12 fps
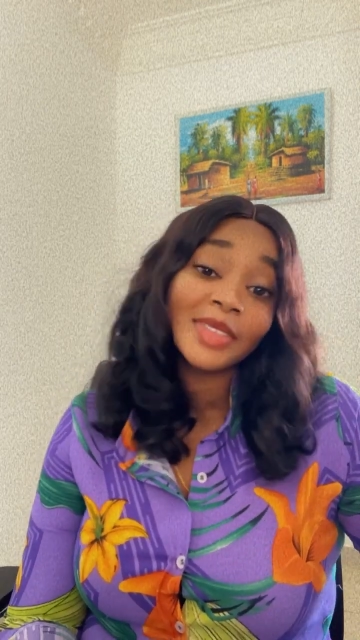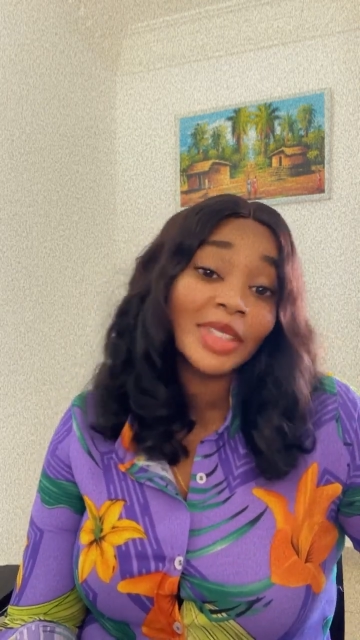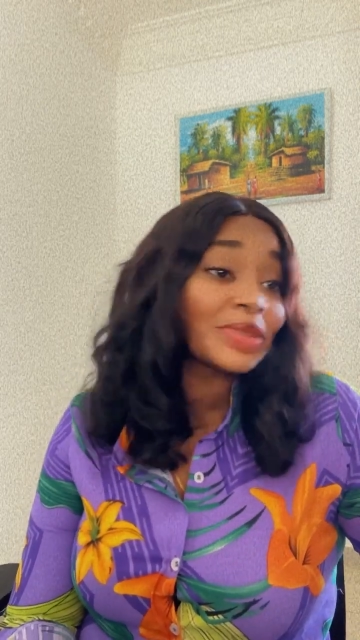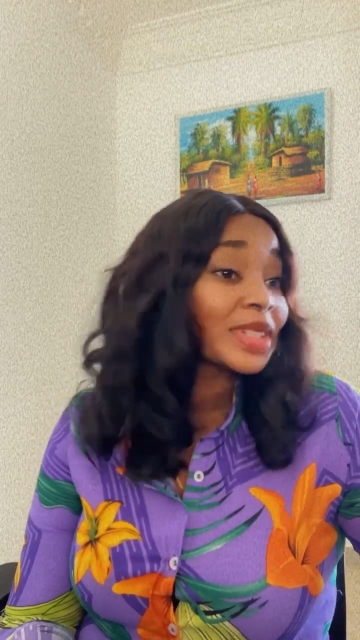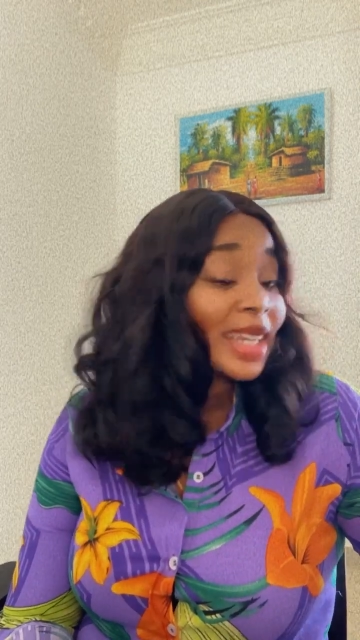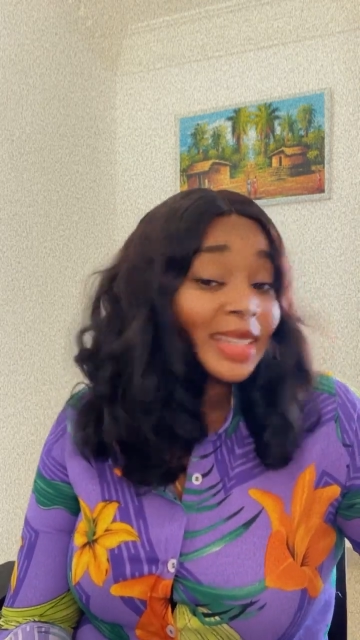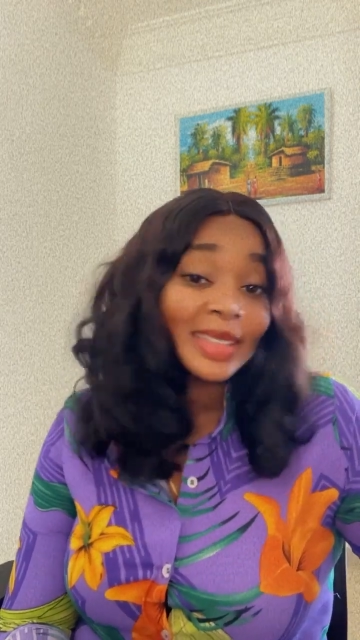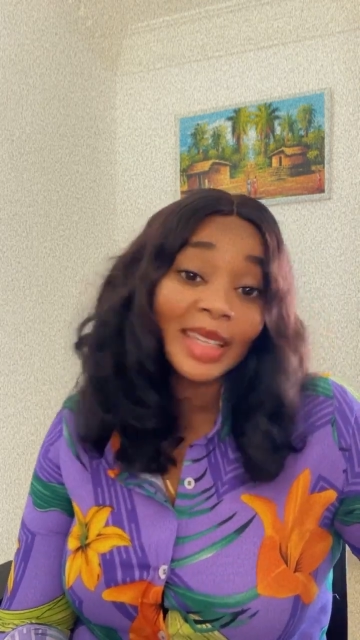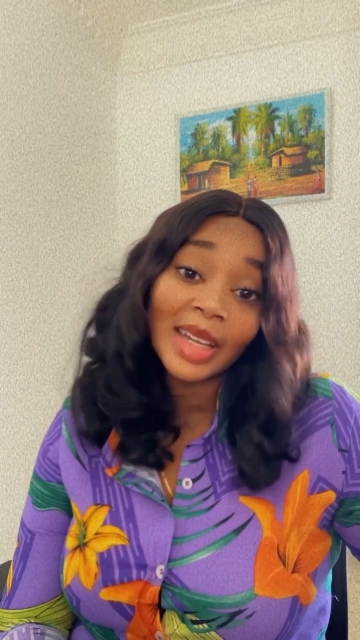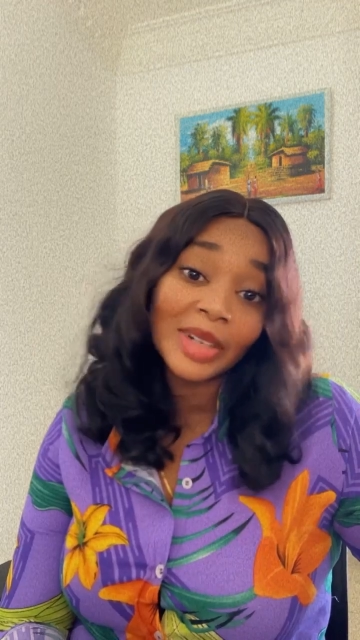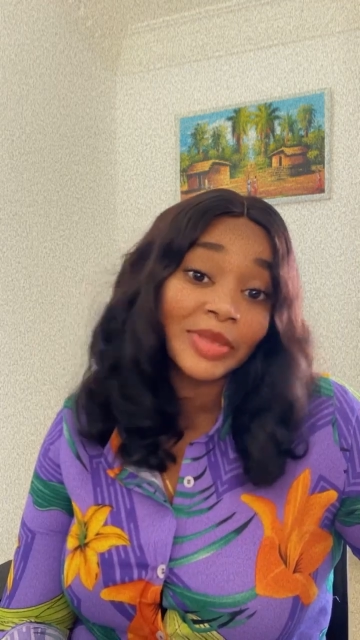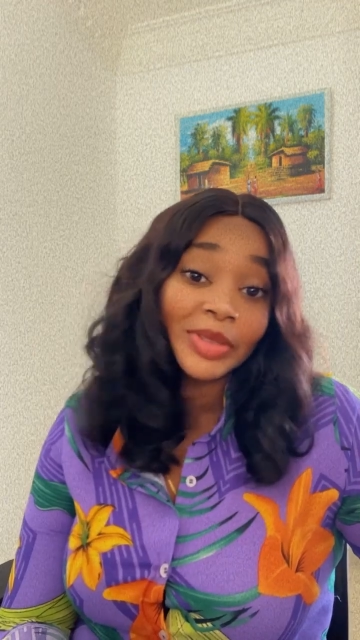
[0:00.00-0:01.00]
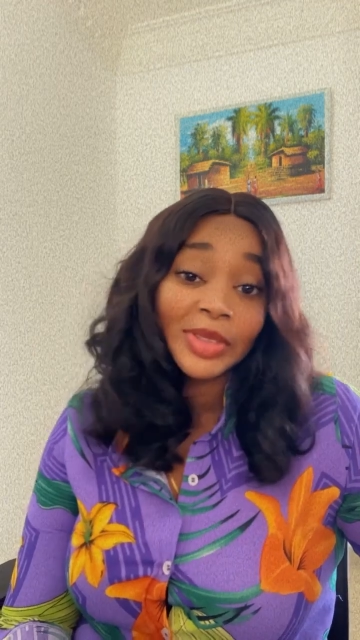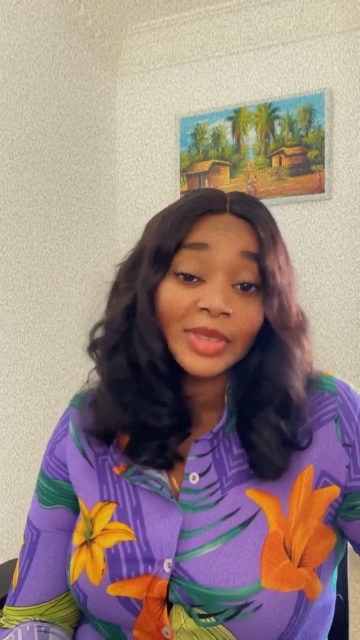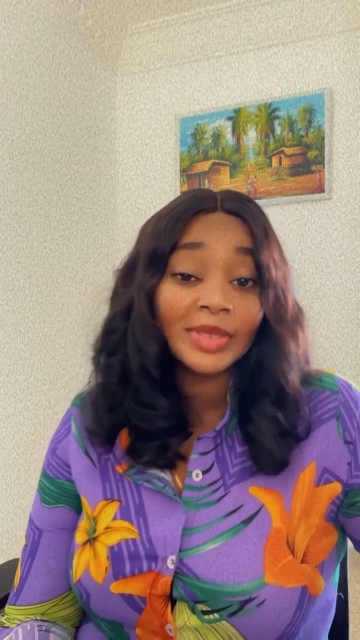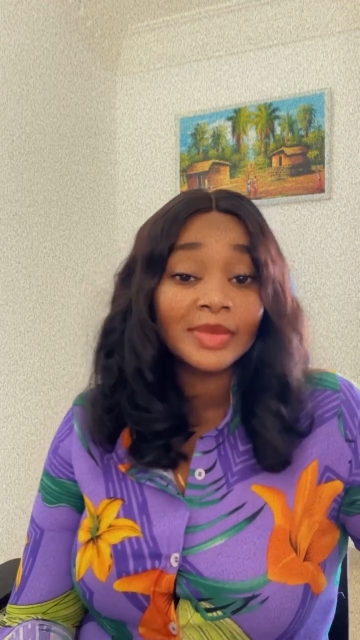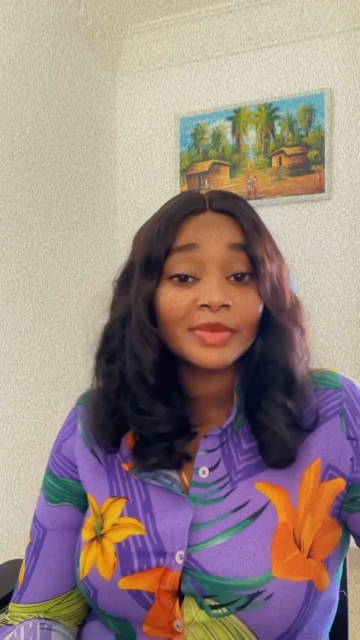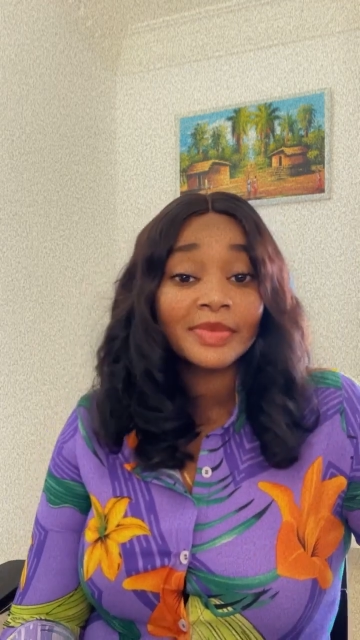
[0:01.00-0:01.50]
they will get
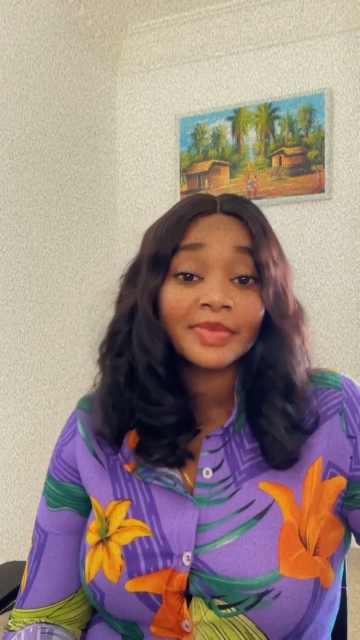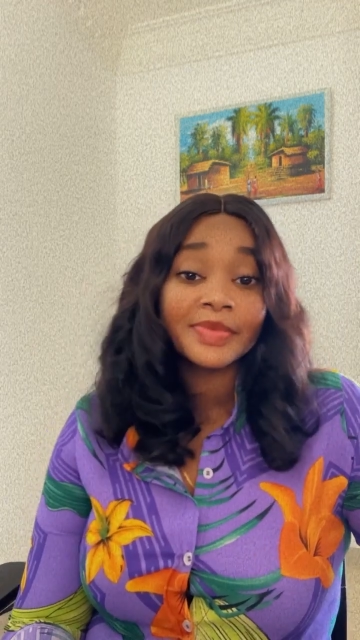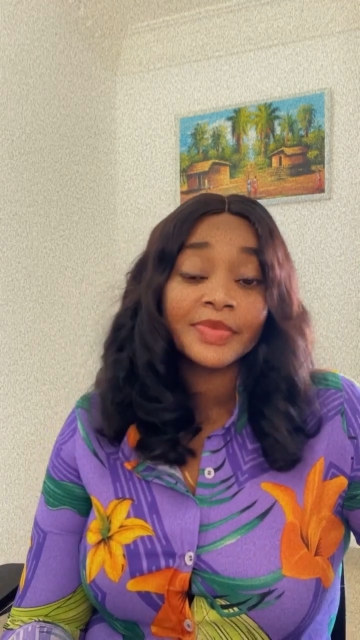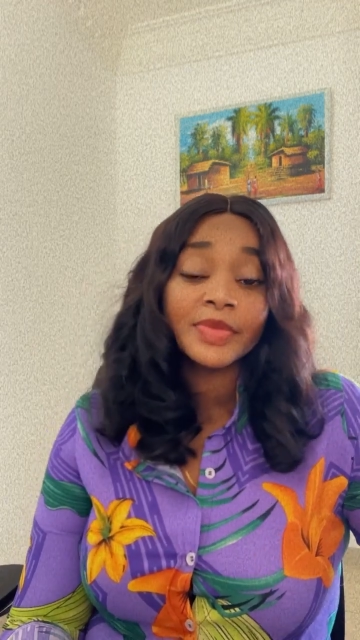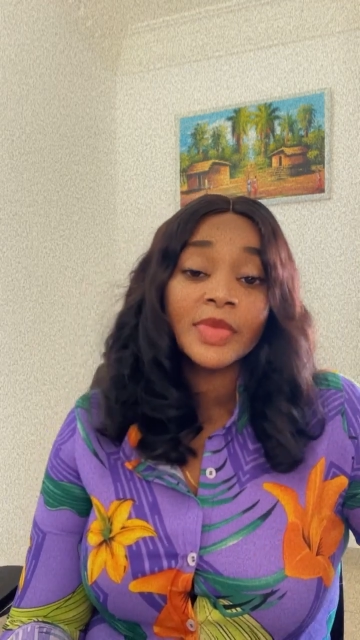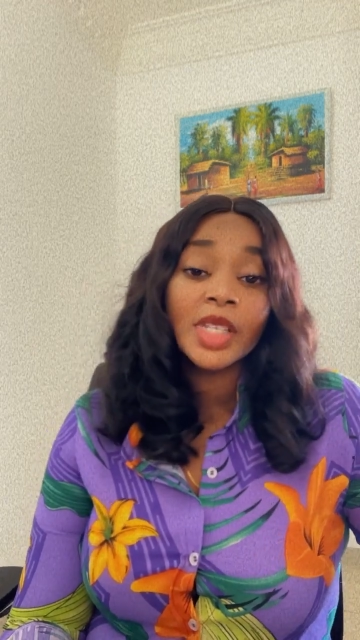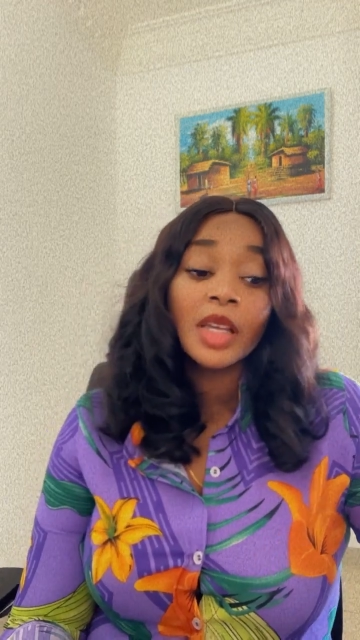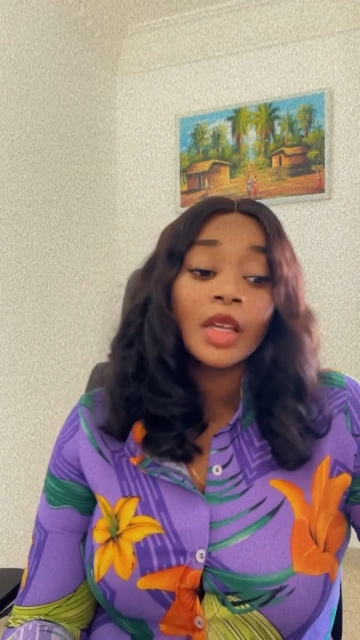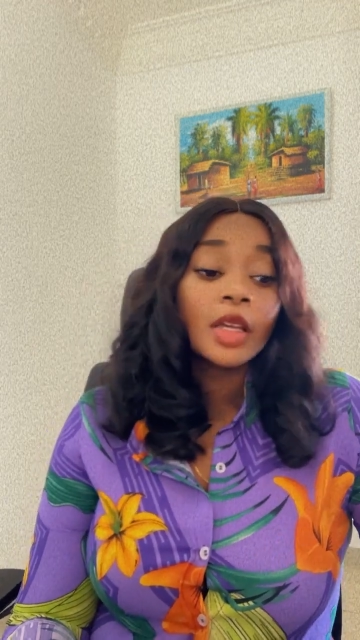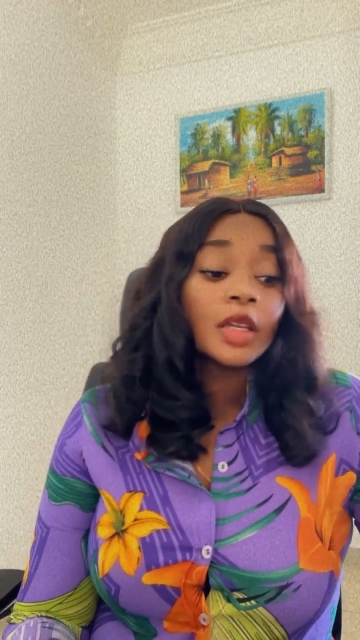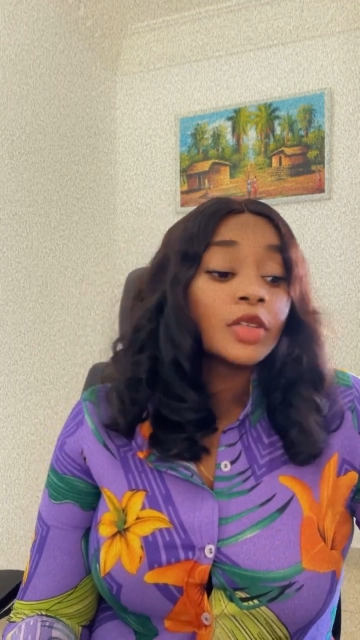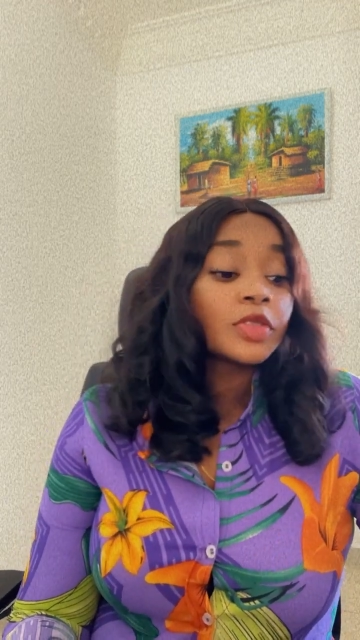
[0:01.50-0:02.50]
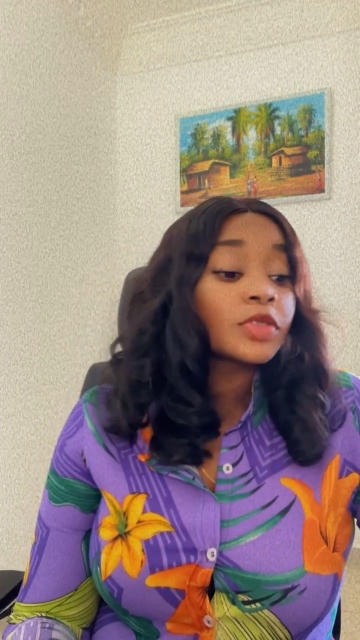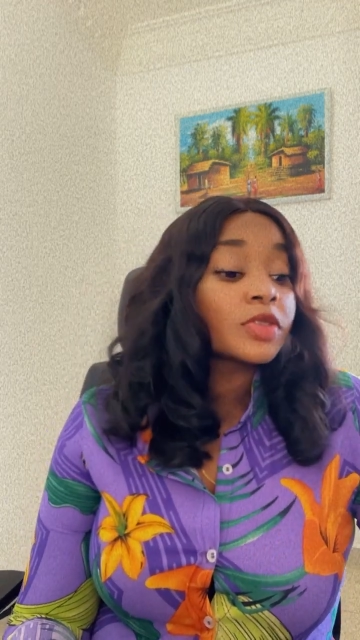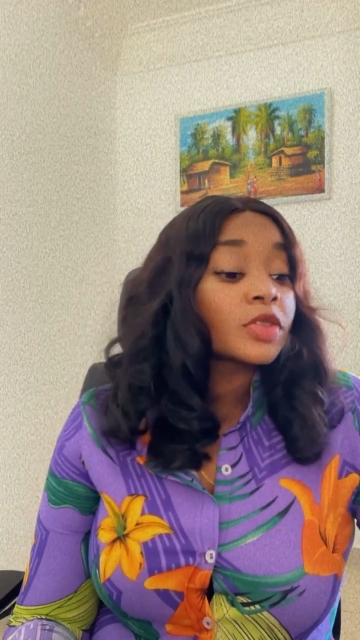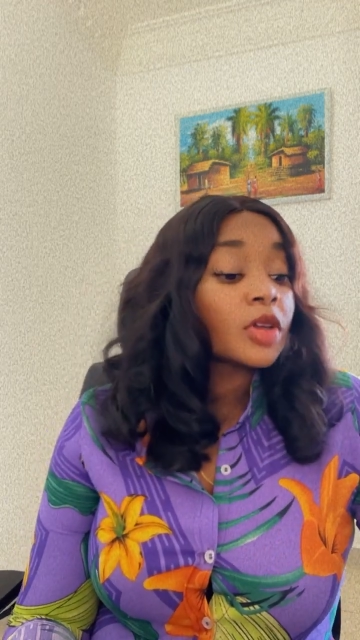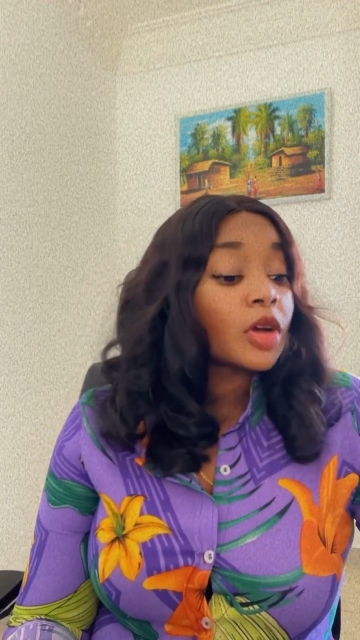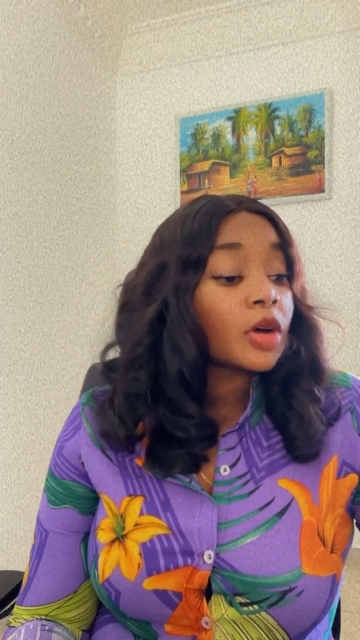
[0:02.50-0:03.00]
girls.
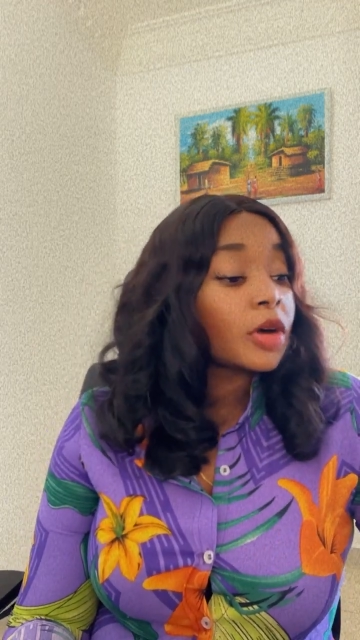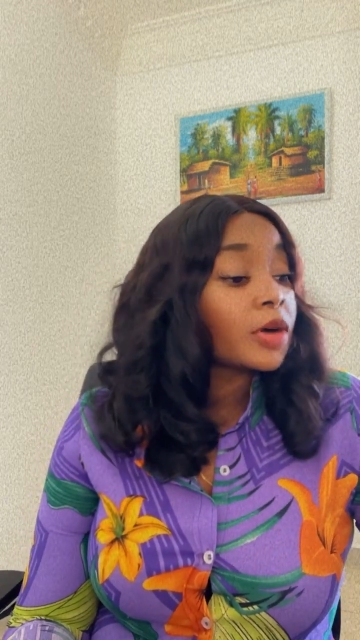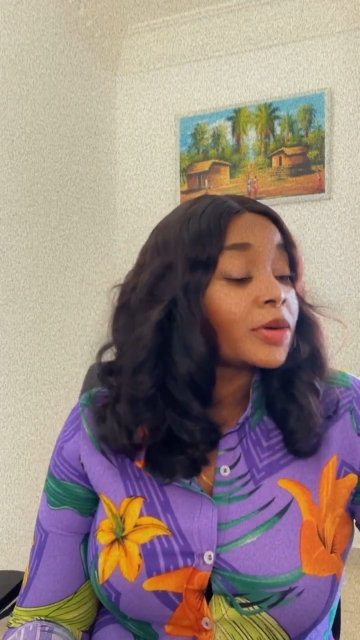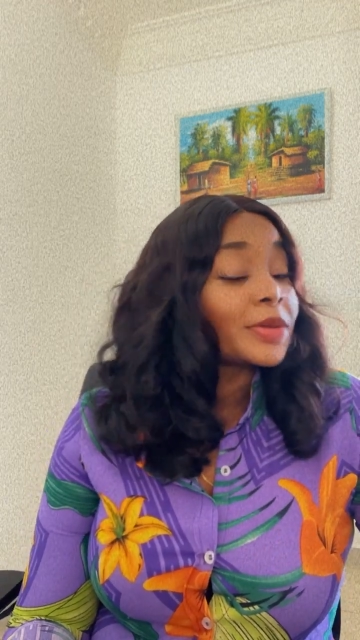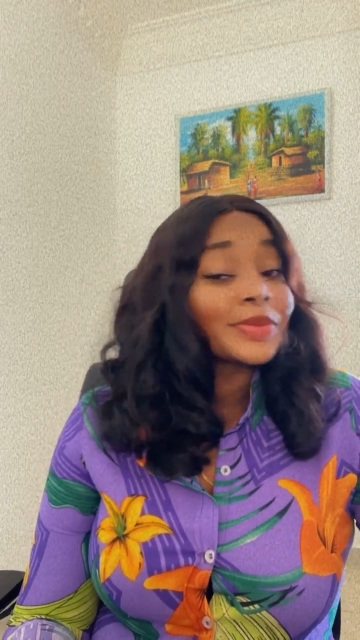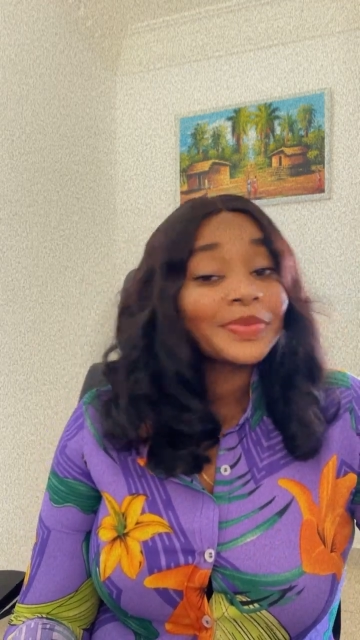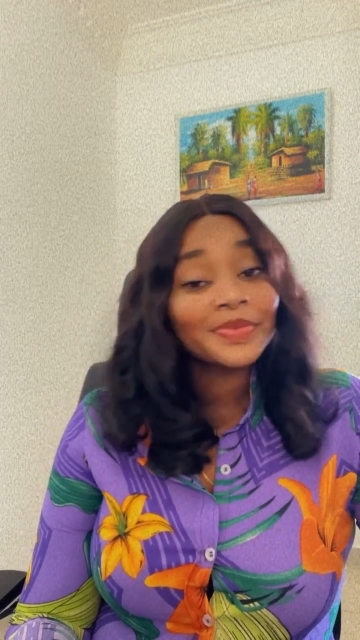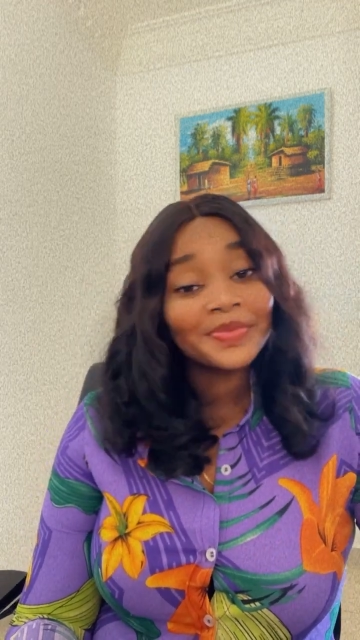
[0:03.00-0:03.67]
So